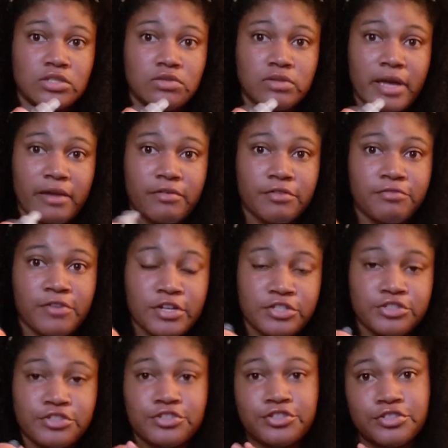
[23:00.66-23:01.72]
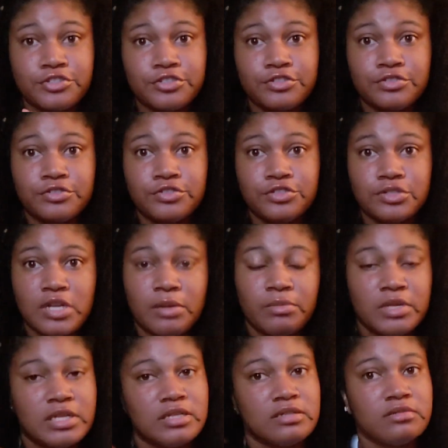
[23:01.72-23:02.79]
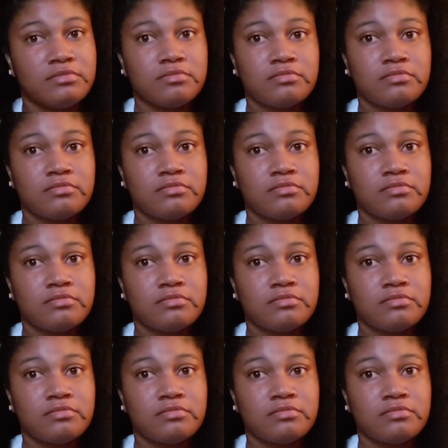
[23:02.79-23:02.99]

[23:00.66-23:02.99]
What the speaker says: to, like, refresh your curls, you know what I mean?